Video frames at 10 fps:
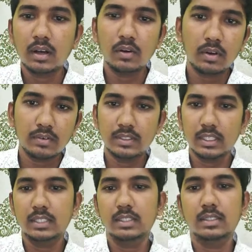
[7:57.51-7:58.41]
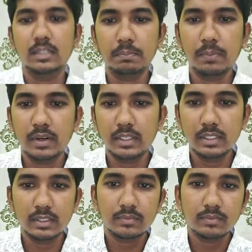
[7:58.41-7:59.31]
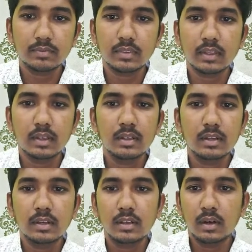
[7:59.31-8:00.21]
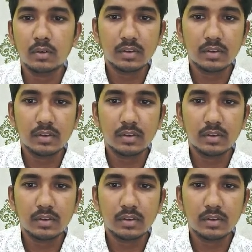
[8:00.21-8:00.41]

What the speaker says: Out of 6 subpoints, out